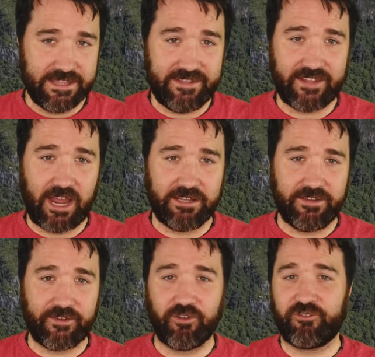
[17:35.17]
These
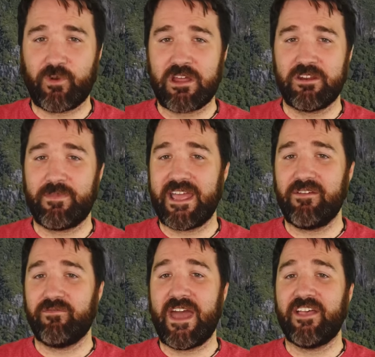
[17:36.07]
islands are surrounded by
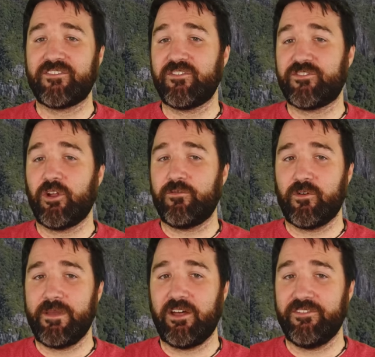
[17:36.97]
a vast
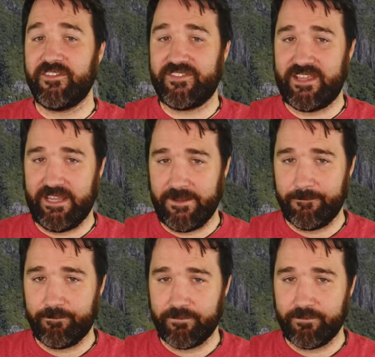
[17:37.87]
sulfur belt in the sea.